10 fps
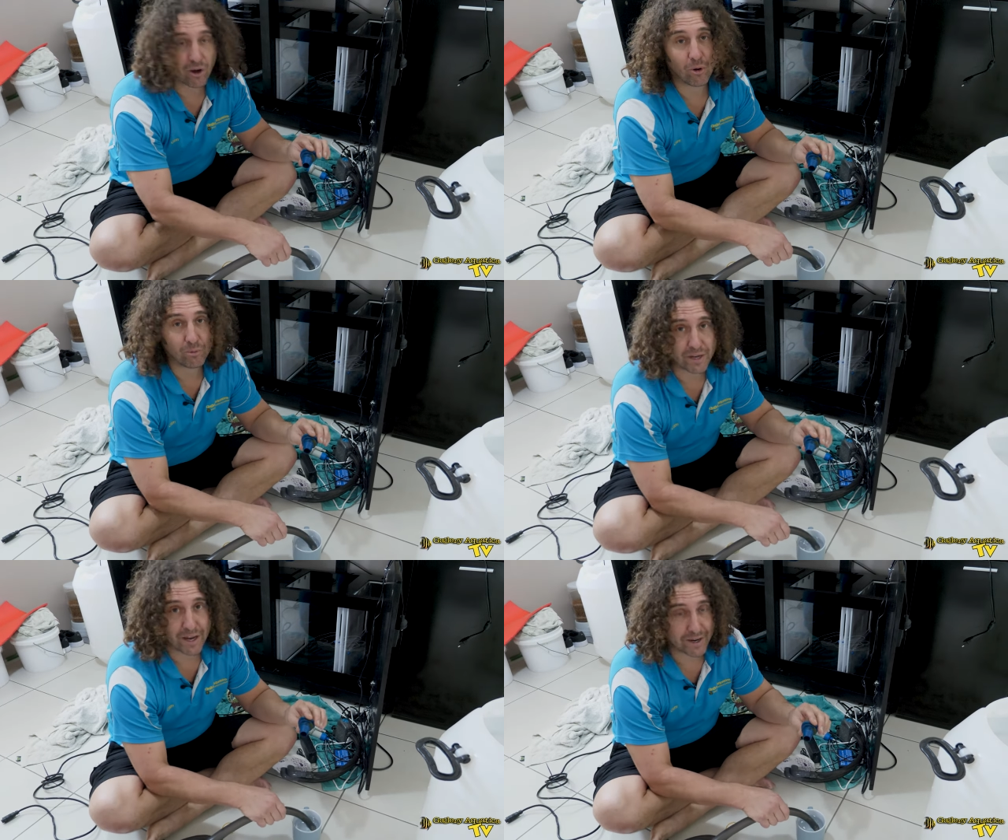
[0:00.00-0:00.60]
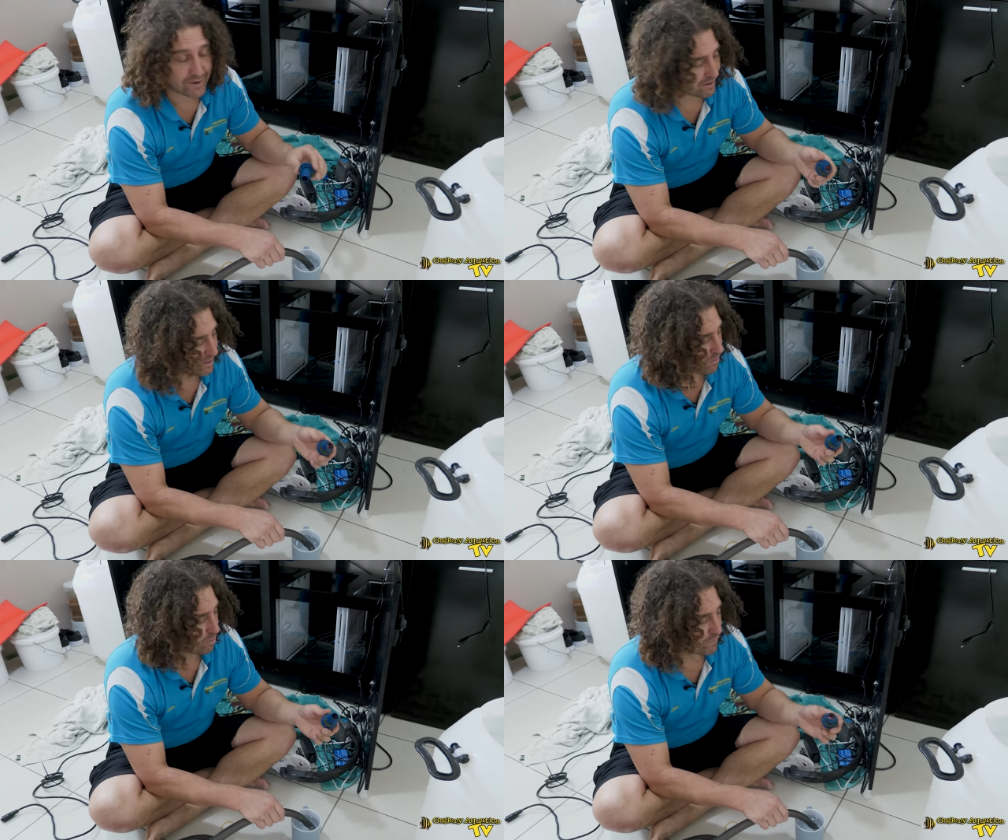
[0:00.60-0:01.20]
the whole day.
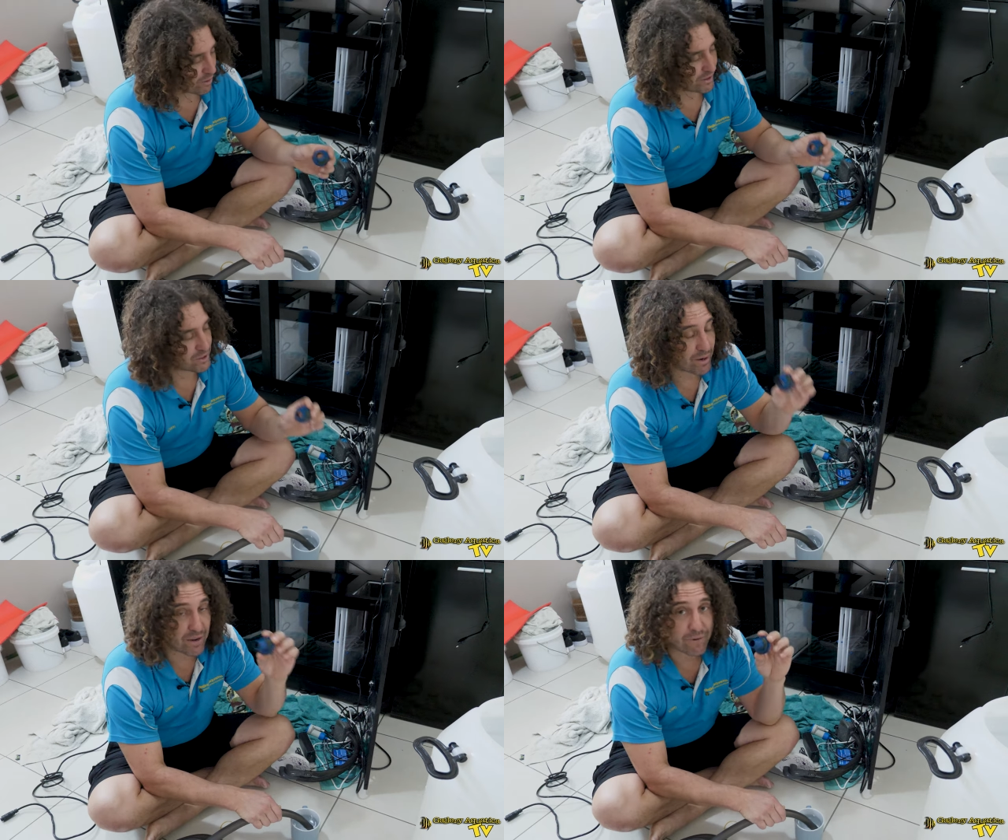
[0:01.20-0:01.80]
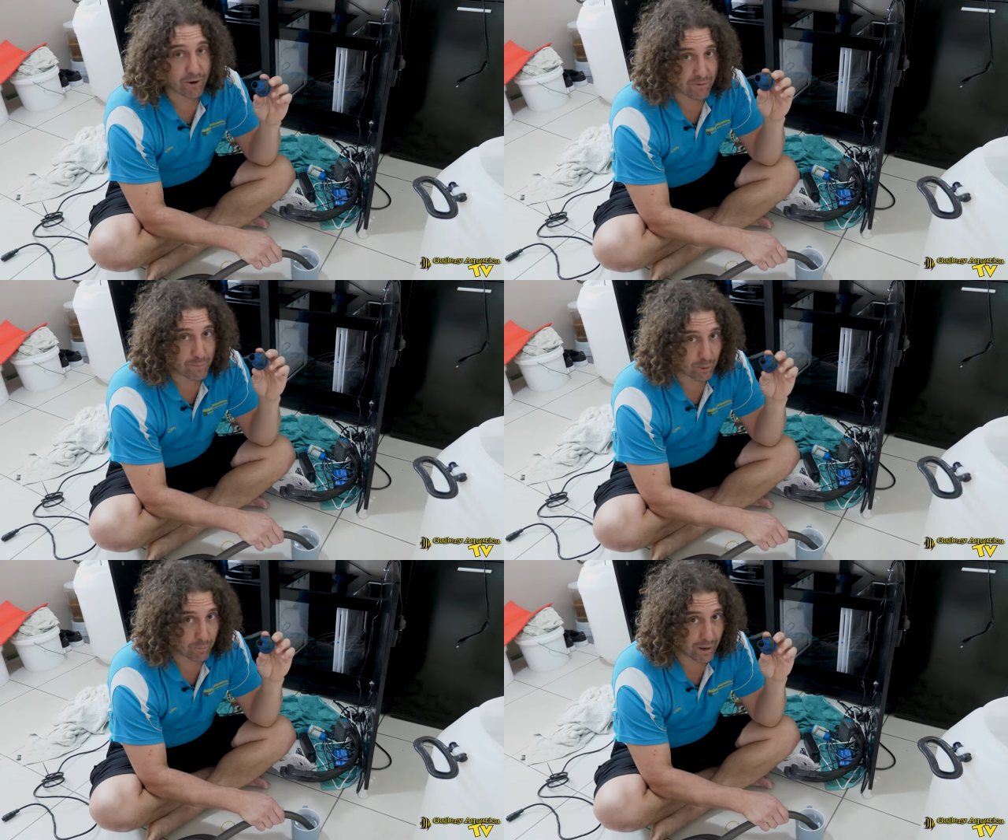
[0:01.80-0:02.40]
We've got a 25 mil